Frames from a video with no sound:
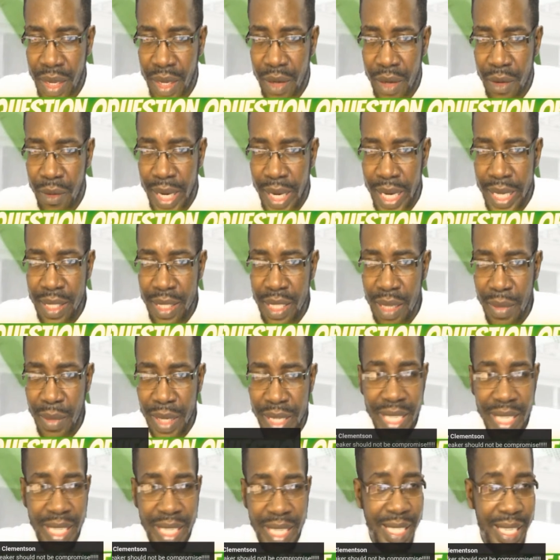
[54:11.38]
Right?
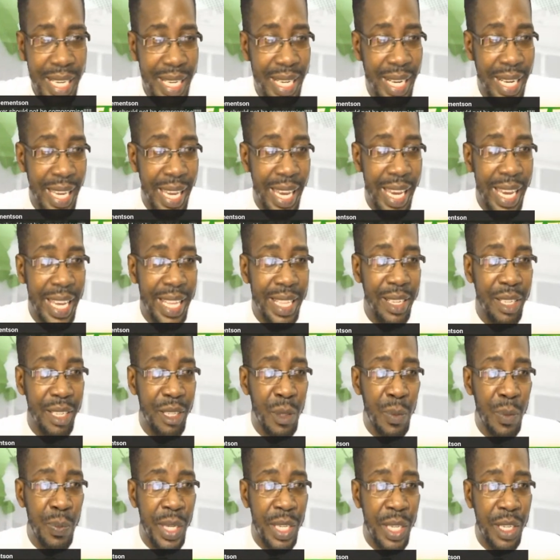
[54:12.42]
Somebody is saying, again, the
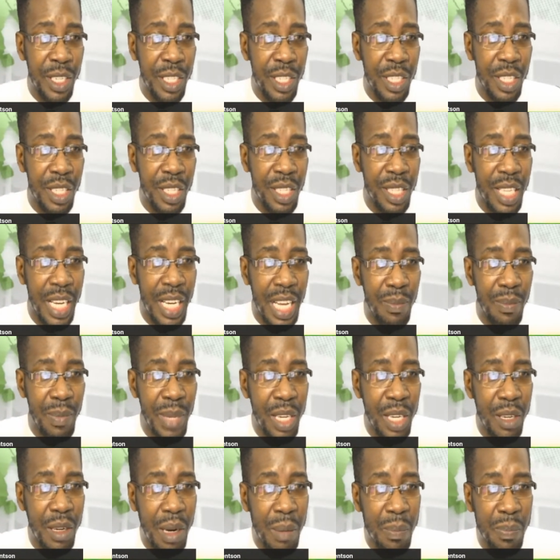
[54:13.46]
Speaker should not be
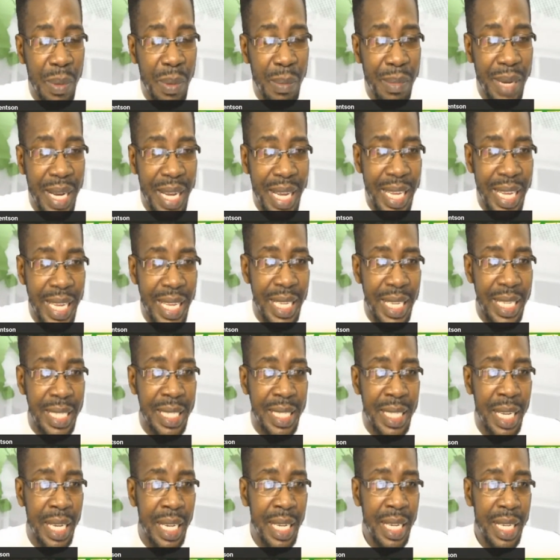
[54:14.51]
compromised.
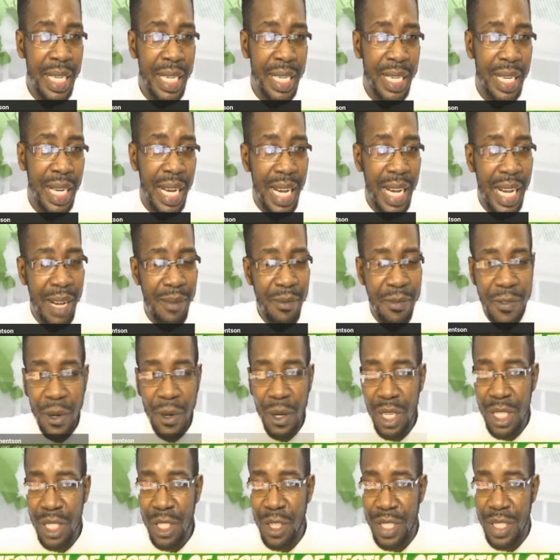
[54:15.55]

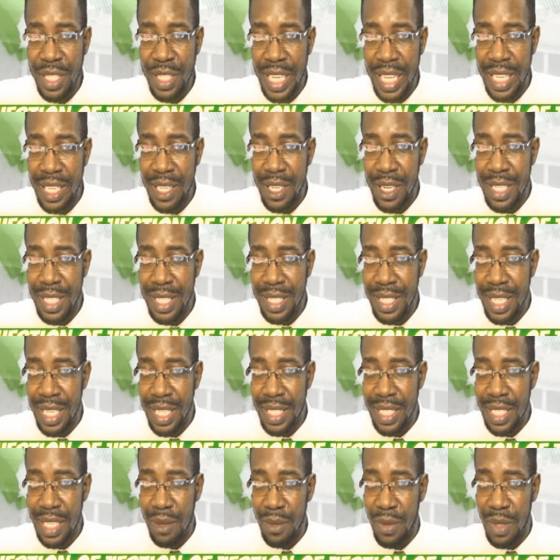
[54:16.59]
Folks, you're telling us things
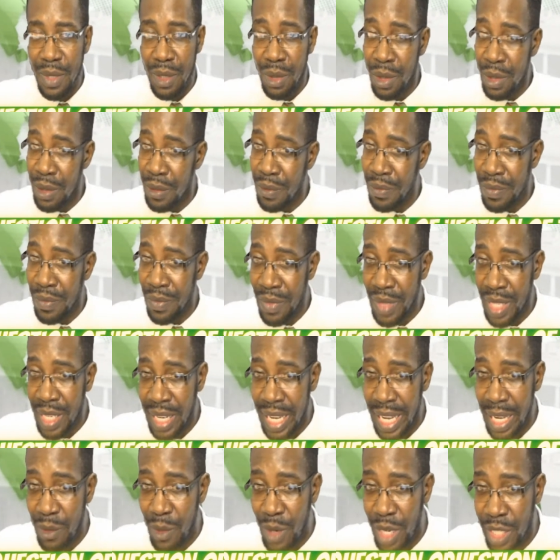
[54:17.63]
that we know.
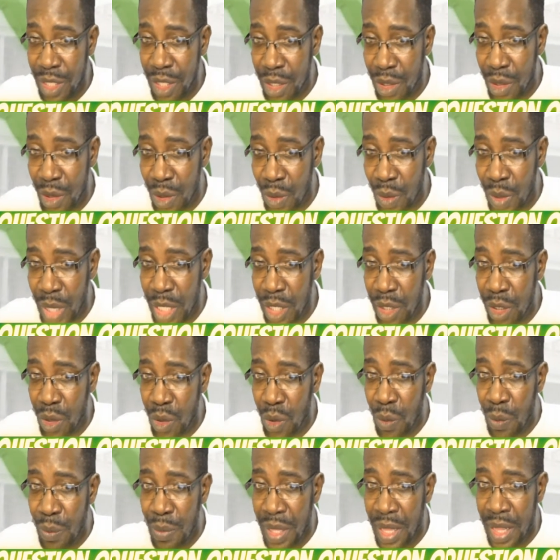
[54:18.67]
I want to know, what do
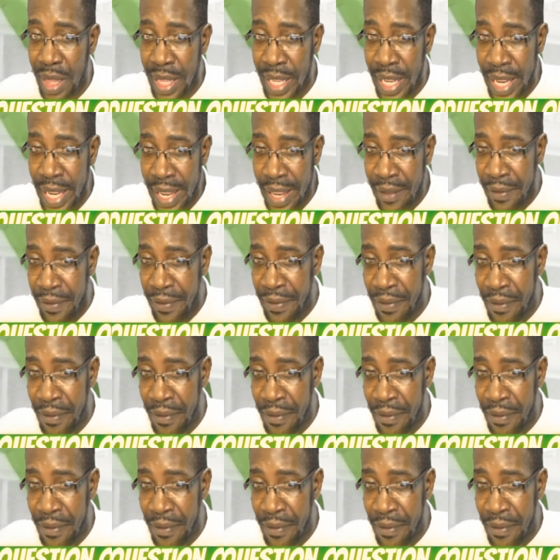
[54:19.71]
you believe?